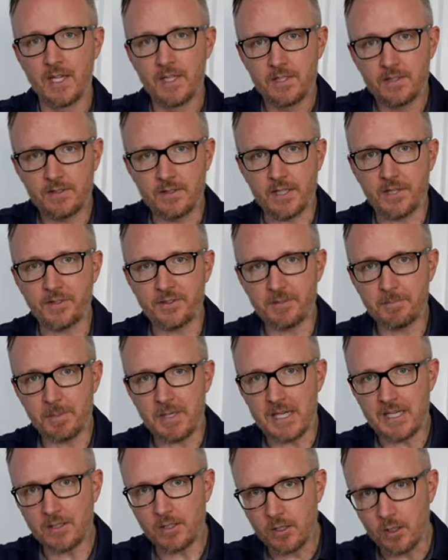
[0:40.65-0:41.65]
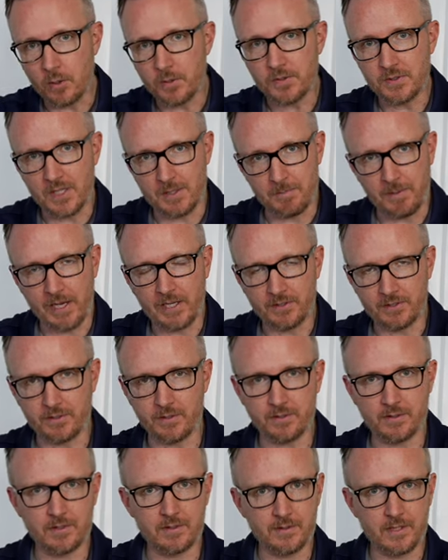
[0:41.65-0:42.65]
single speed coasting
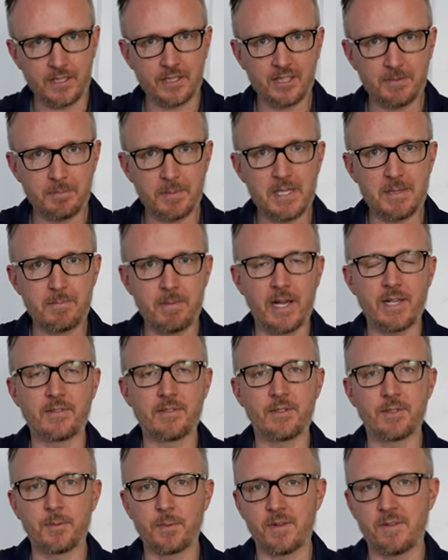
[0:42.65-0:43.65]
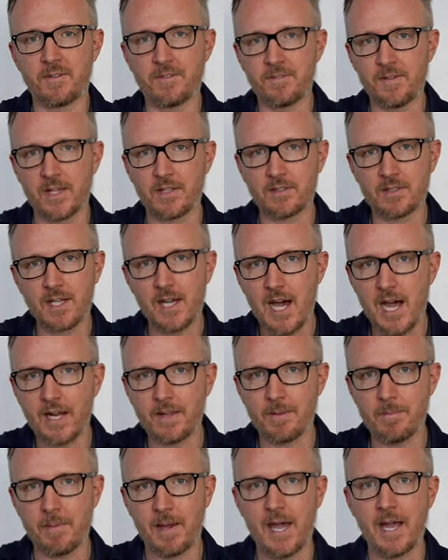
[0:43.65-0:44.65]
bicycles and single speed bicycles with a fixed cog
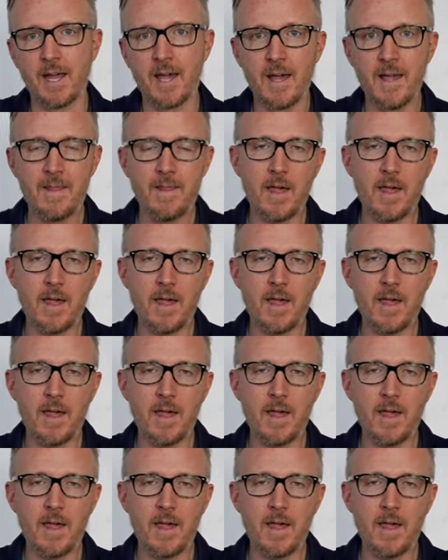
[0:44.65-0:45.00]
in the back,